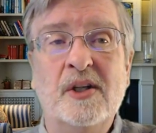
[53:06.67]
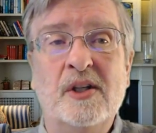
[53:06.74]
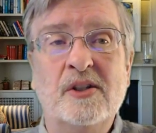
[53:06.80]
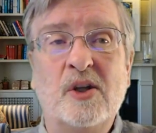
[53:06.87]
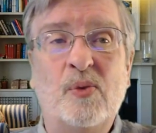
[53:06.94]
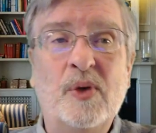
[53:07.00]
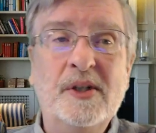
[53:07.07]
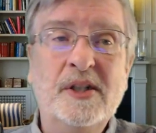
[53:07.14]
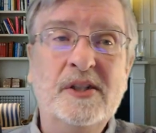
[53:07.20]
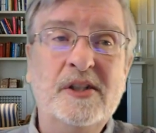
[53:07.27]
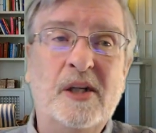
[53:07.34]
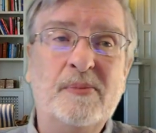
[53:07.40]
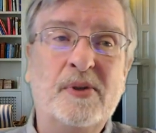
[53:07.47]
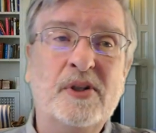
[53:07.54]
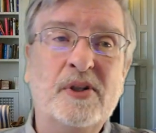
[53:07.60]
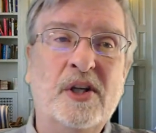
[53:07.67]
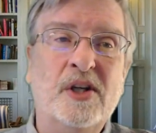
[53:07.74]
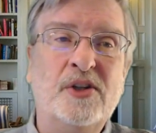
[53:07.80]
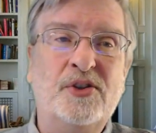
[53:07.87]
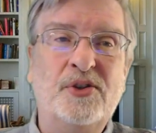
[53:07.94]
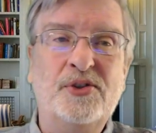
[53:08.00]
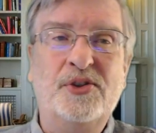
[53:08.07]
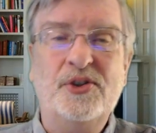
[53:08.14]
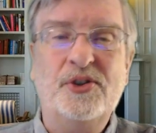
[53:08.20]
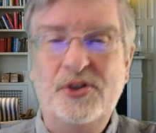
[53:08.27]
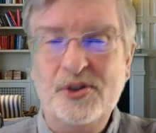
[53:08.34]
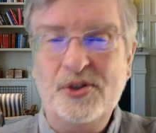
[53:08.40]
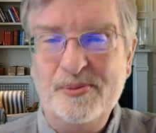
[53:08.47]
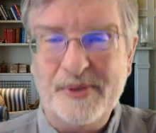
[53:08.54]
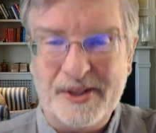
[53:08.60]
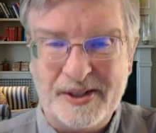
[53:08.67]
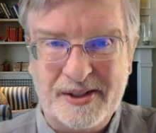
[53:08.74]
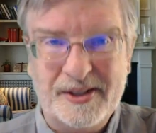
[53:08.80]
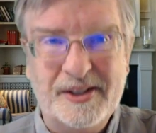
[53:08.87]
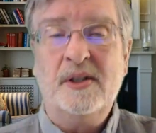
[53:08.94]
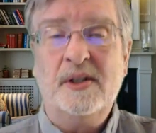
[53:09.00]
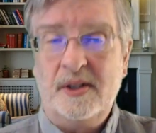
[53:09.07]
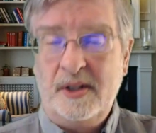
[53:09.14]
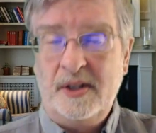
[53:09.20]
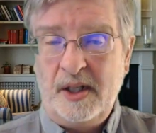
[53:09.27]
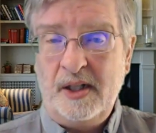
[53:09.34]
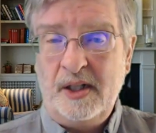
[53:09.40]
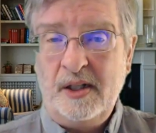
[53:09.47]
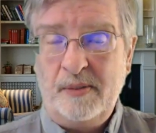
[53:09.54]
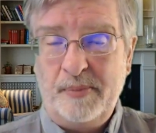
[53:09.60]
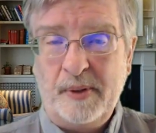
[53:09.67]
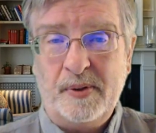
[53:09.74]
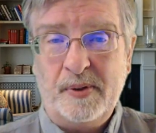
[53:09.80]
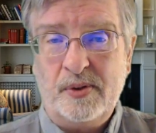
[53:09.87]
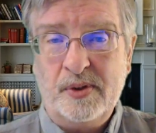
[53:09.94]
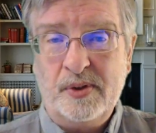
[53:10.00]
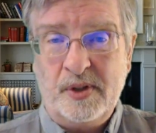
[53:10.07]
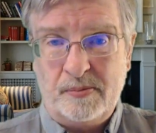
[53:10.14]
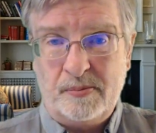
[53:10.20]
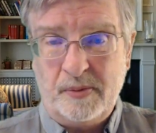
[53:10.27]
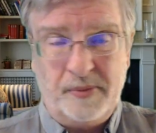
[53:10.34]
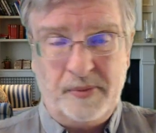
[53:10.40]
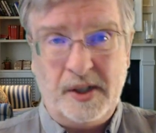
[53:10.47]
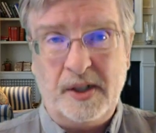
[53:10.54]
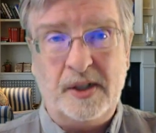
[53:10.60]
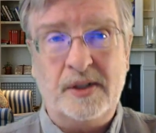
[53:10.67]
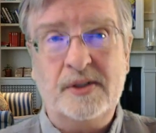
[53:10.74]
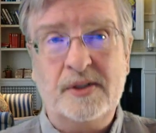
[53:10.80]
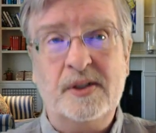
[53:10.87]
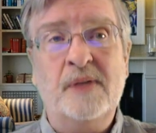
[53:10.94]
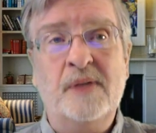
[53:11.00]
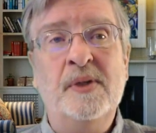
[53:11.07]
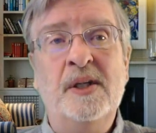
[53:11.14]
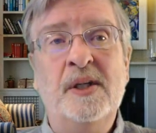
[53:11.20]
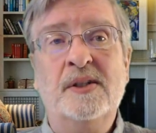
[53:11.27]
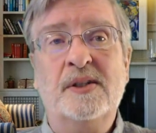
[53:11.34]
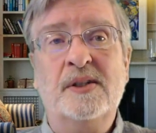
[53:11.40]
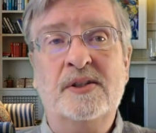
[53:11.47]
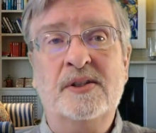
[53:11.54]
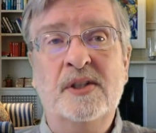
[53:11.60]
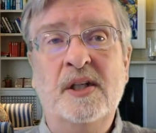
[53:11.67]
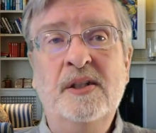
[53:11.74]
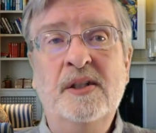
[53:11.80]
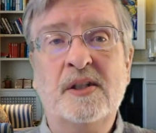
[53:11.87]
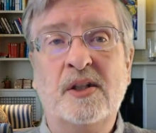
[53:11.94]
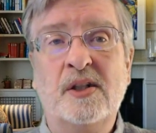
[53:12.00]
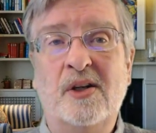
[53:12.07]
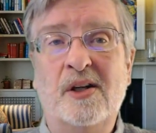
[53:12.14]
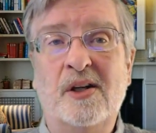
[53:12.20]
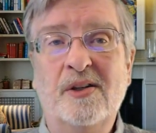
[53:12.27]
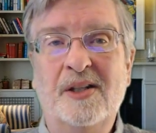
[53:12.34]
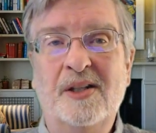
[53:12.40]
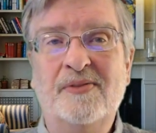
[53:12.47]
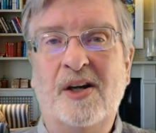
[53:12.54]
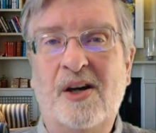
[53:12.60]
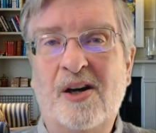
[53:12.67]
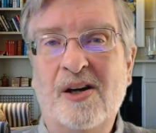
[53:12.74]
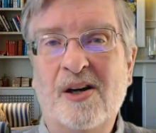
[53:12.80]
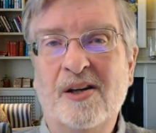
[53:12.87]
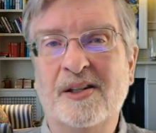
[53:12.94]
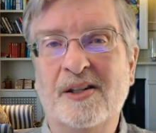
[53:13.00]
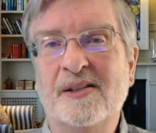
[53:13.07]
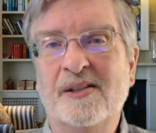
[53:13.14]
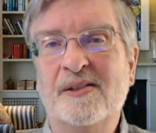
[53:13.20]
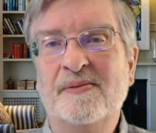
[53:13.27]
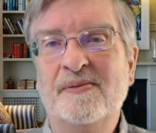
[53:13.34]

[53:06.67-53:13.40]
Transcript: So what does number 222 mean in biblical number meanings? It means the son, the daughter of a harlot.